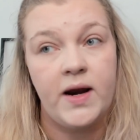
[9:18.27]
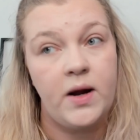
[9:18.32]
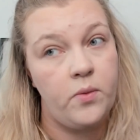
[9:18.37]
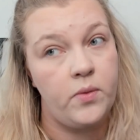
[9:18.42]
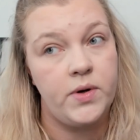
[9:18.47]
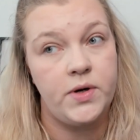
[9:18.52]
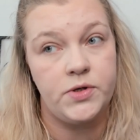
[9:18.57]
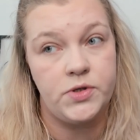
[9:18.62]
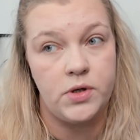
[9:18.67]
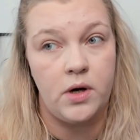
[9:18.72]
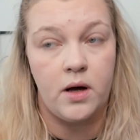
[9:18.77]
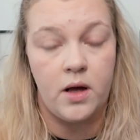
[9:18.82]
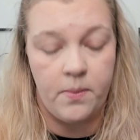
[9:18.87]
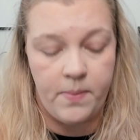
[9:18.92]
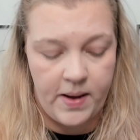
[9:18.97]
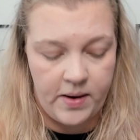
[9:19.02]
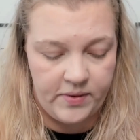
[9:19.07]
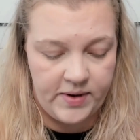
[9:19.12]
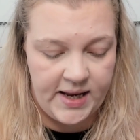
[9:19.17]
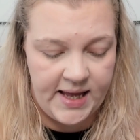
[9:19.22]
that I want to talk
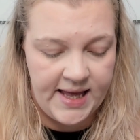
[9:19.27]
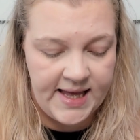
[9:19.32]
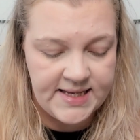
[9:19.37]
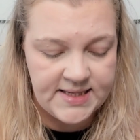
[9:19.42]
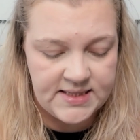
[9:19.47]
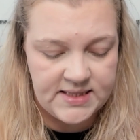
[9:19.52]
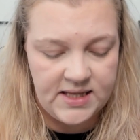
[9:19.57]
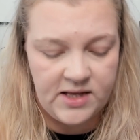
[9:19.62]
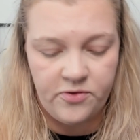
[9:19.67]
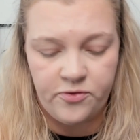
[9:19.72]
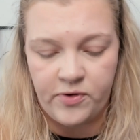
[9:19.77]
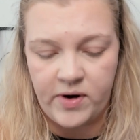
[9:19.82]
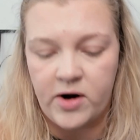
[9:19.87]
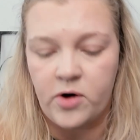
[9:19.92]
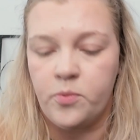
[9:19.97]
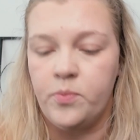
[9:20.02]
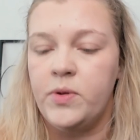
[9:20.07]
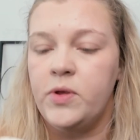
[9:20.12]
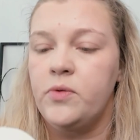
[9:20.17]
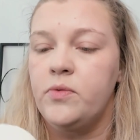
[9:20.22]
about is the
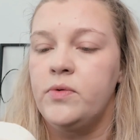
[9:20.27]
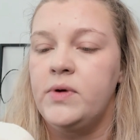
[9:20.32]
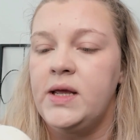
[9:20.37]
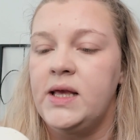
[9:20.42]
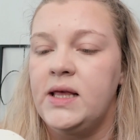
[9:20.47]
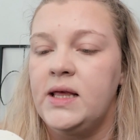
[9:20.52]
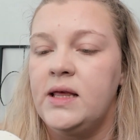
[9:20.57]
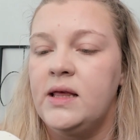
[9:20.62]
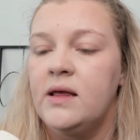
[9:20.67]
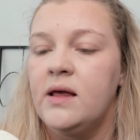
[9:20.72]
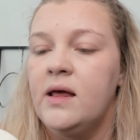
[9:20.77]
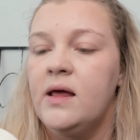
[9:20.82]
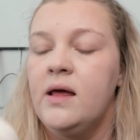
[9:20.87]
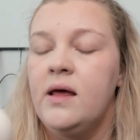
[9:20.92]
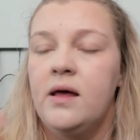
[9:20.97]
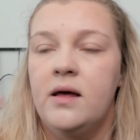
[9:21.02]
Rare Beauty.